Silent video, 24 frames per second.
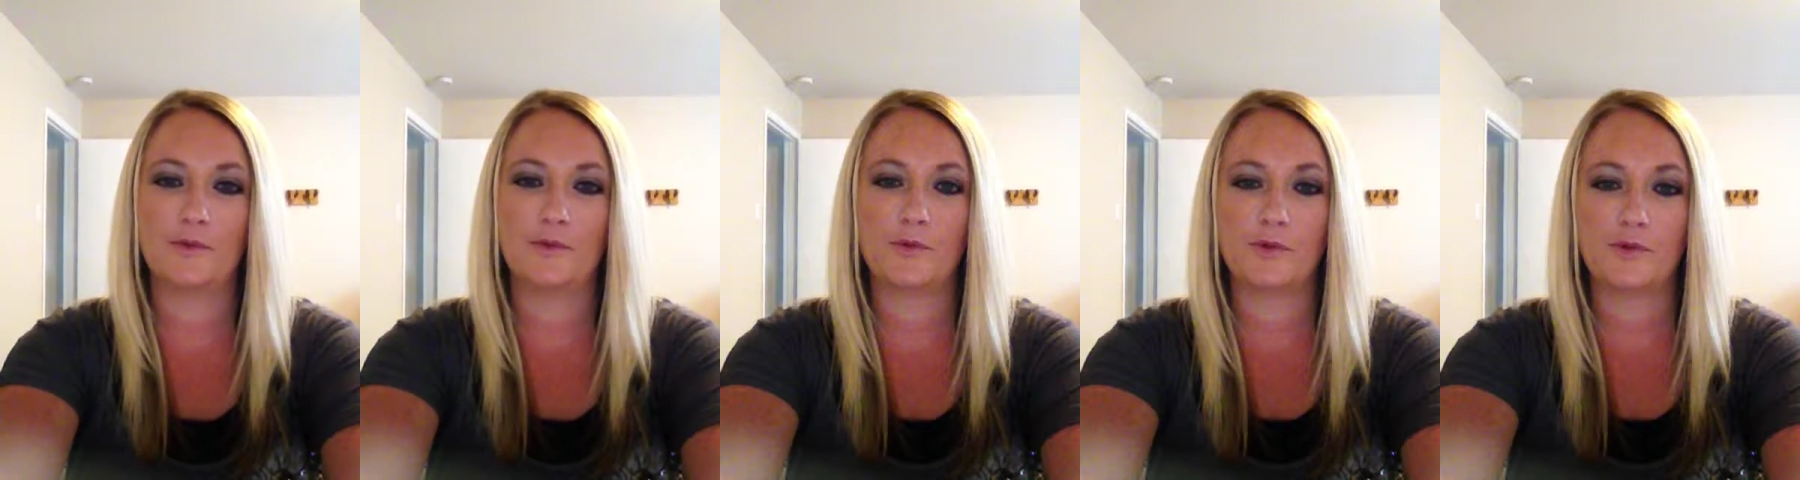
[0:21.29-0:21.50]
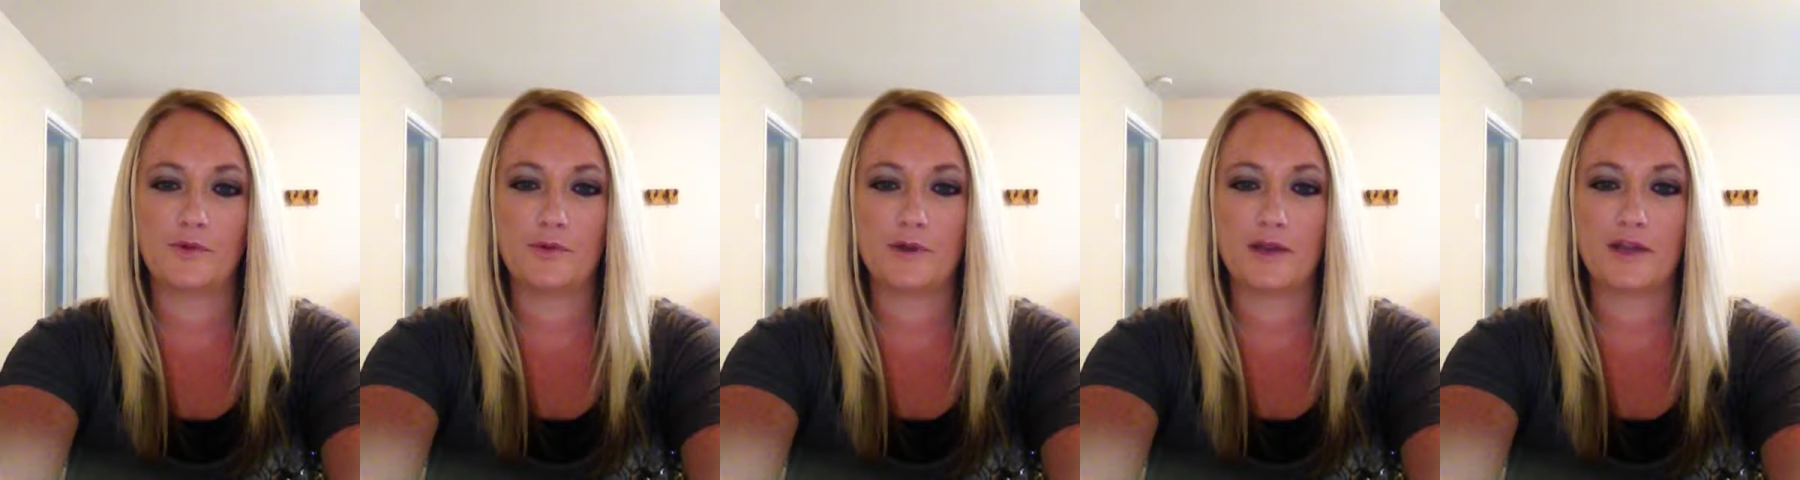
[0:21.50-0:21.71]

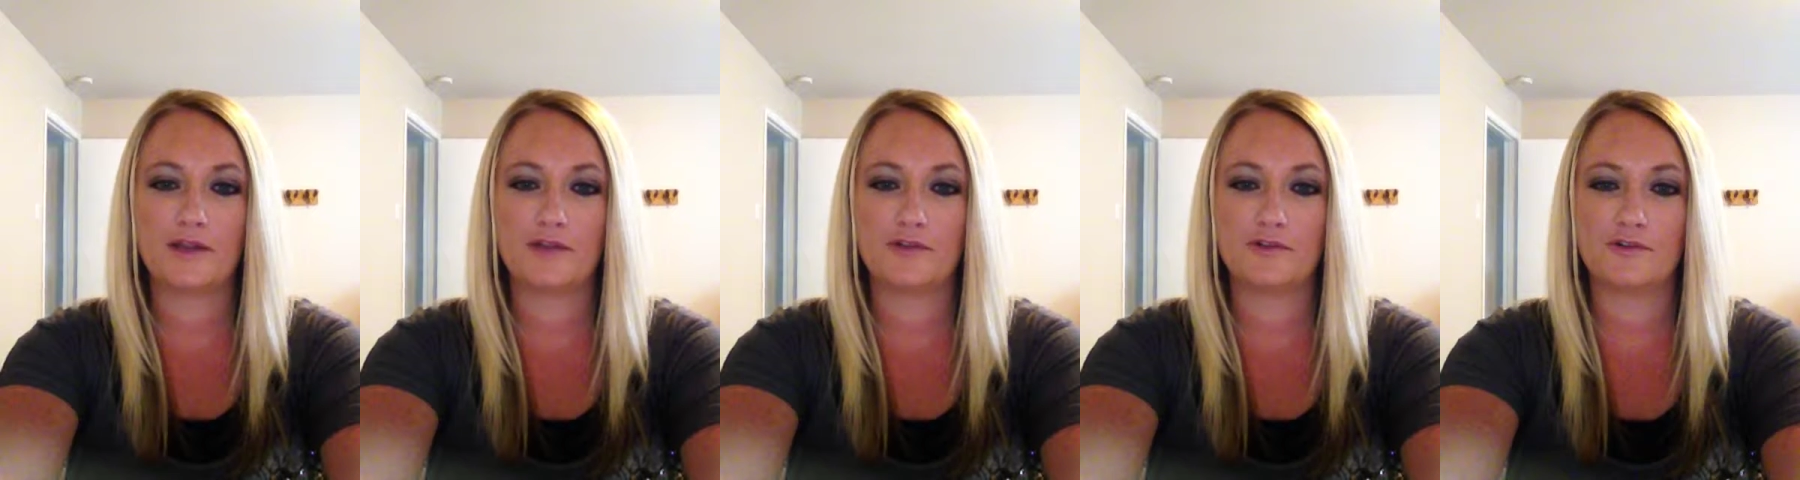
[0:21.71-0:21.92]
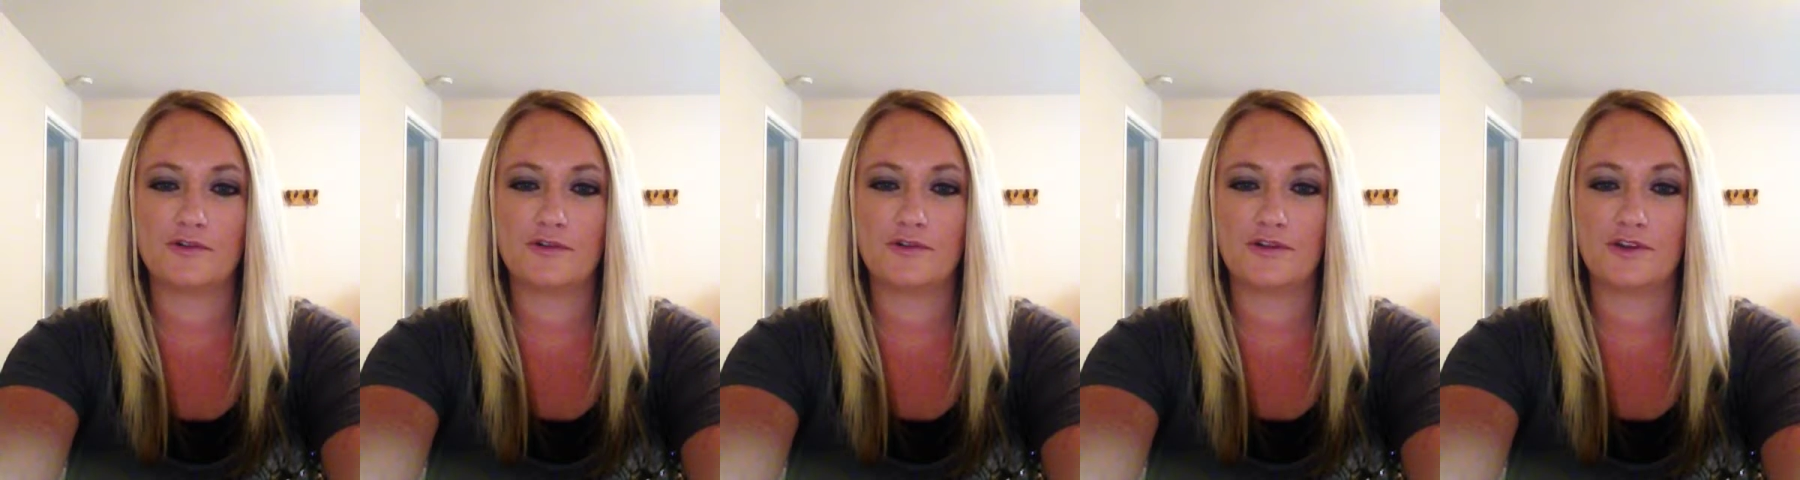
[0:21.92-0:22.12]
we
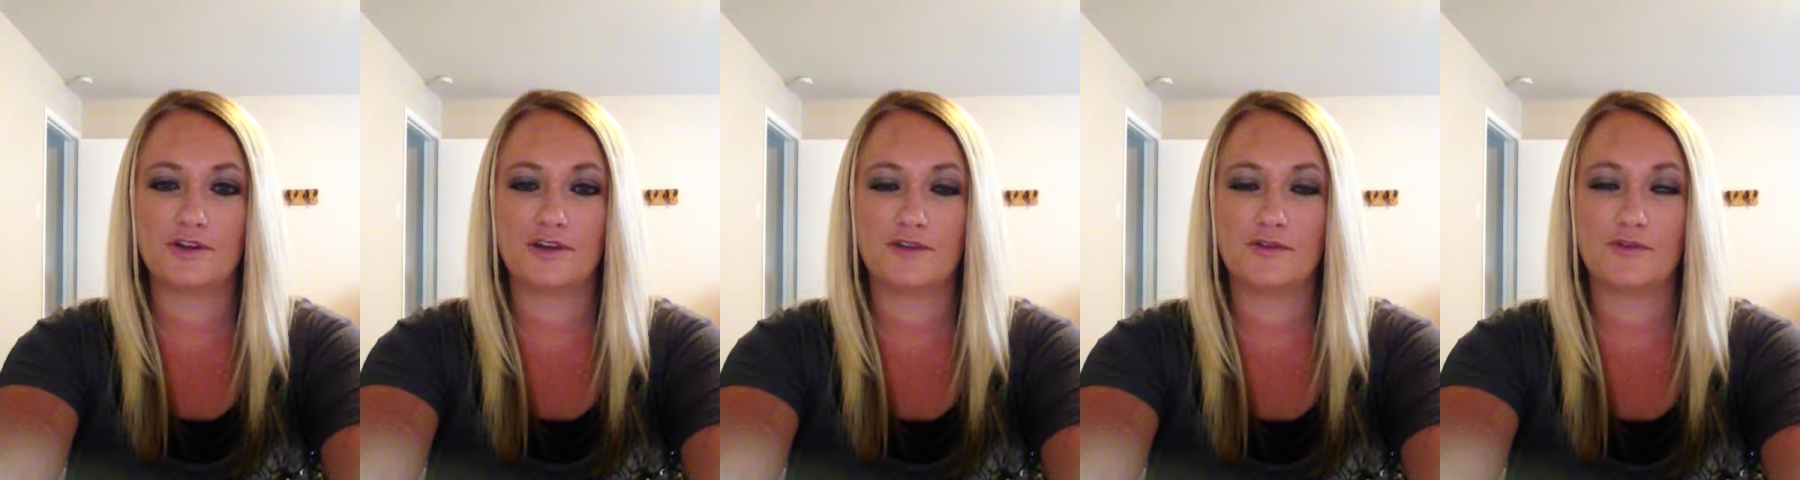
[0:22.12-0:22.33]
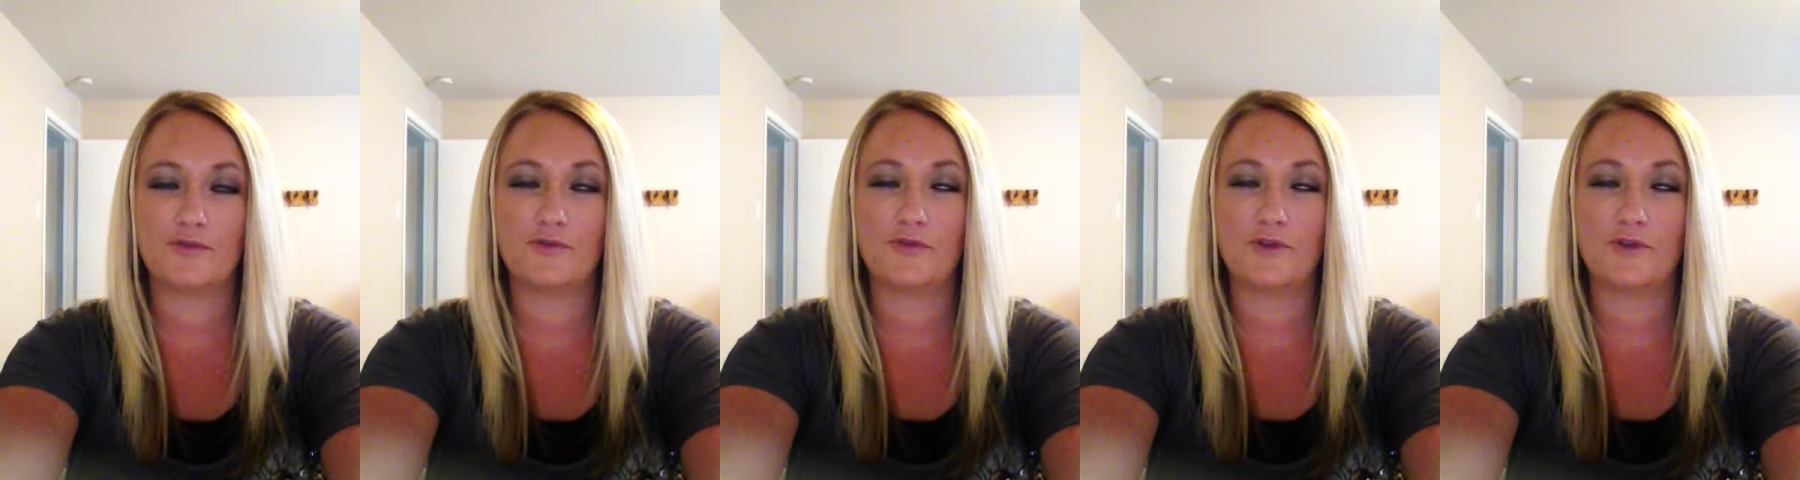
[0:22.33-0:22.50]
regularly,